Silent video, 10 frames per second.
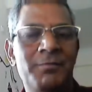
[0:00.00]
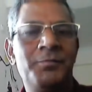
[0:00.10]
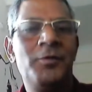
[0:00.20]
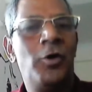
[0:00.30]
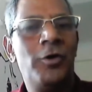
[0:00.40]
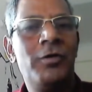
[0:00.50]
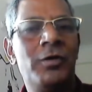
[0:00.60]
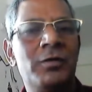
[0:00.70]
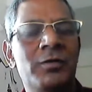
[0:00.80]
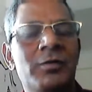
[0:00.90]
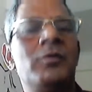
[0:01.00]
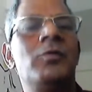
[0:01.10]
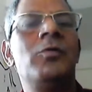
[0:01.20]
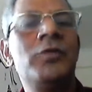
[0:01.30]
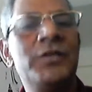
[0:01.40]
Or
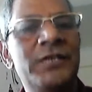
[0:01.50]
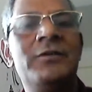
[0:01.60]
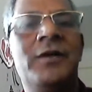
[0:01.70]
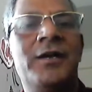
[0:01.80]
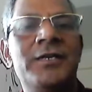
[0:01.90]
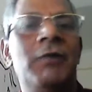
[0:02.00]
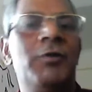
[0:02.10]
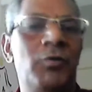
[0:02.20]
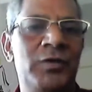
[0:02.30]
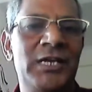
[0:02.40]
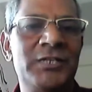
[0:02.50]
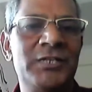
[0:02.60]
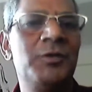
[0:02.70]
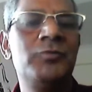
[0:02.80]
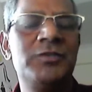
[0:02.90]
we didn't correct our own English
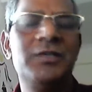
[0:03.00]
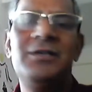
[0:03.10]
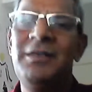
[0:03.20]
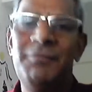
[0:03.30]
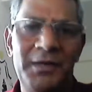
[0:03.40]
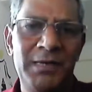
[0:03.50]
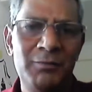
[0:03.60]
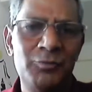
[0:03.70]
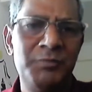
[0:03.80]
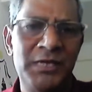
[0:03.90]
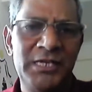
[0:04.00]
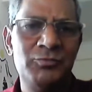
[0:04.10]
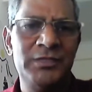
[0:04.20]
because we said, if I'm able to manage with